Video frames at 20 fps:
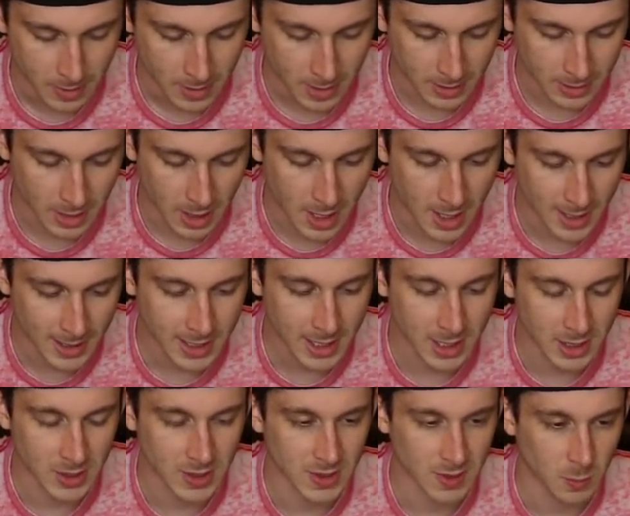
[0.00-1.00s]
like the
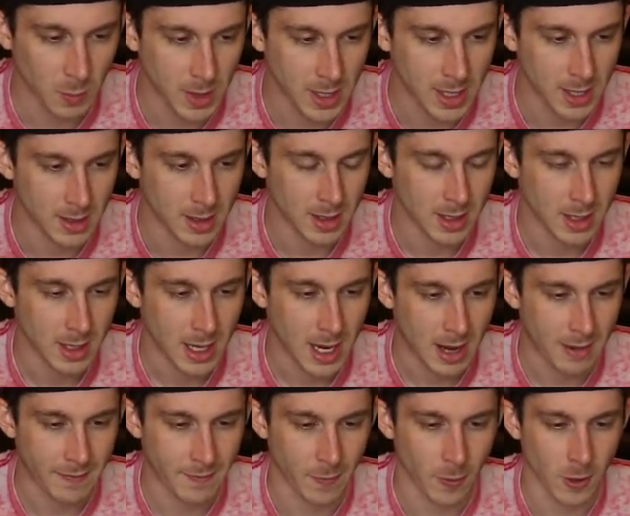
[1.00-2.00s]
honey is sweet
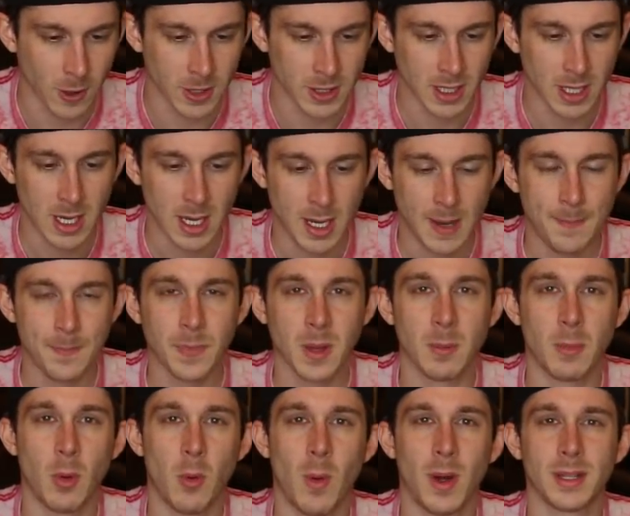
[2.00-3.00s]
at first,
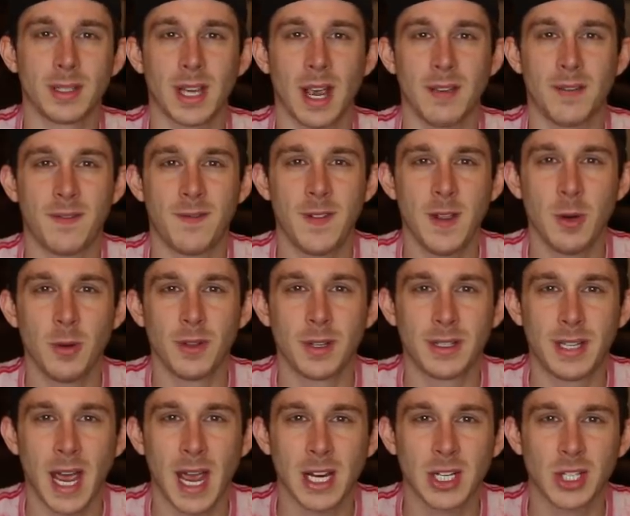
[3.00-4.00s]
but once I feel the
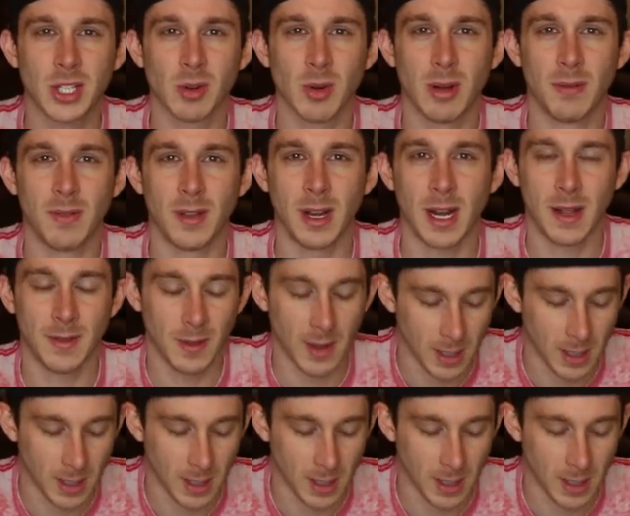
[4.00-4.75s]
texture of it and